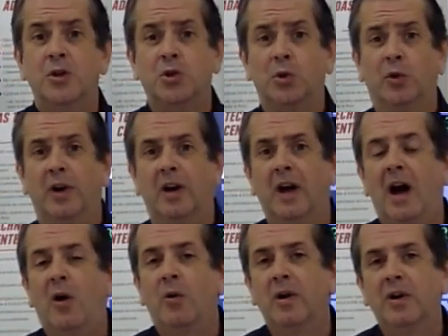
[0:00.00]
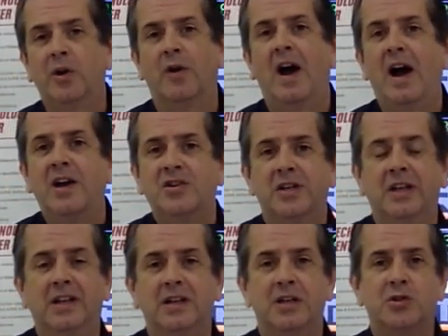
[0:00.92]
Sure. Our garage
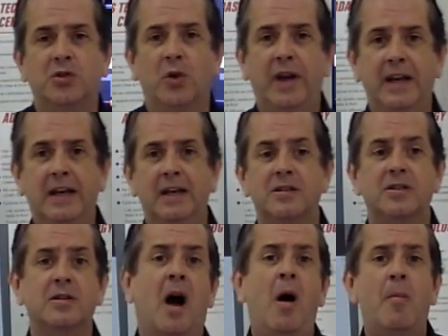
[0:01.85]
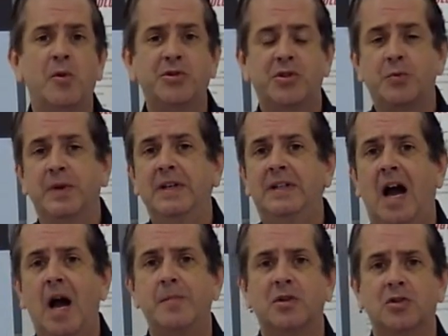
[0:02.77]
in Detroit is almost three
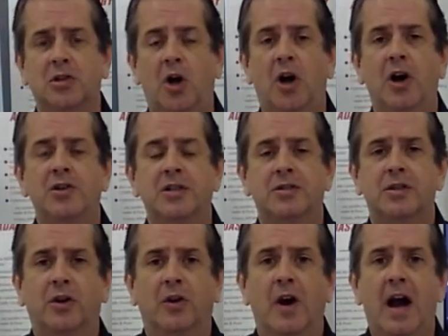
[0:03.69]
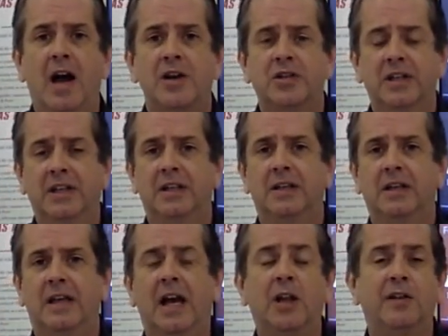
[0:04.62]
times as large as the garage
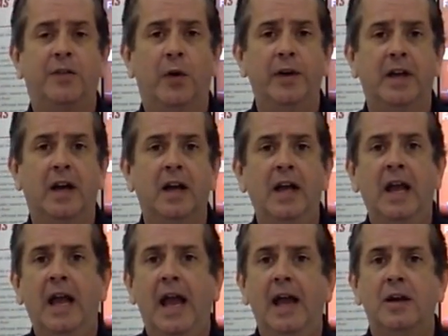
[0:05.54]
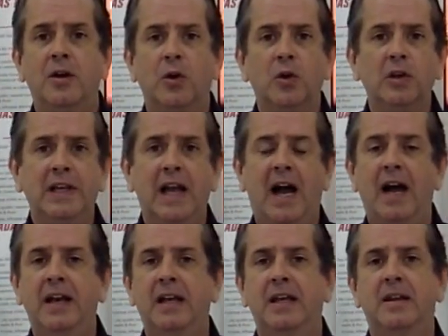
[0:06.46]
in California. And early
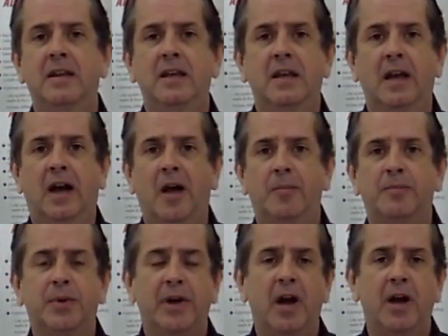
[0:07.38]
on in the um,